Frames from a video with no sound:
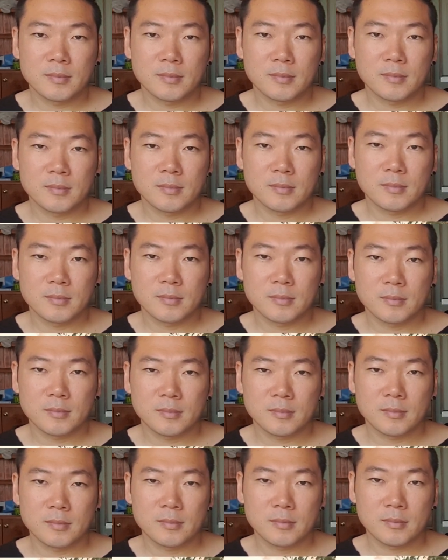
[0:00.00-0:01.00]

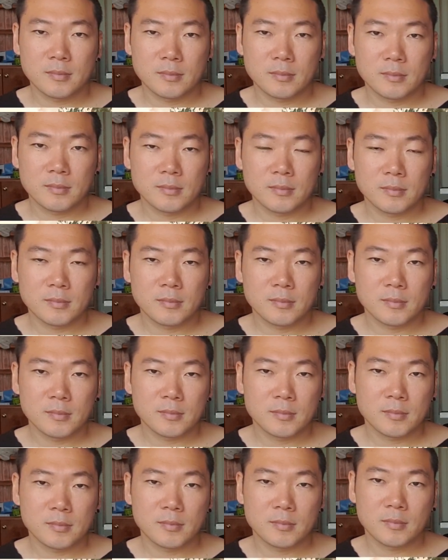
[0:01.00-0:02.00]
The person shown says nothing.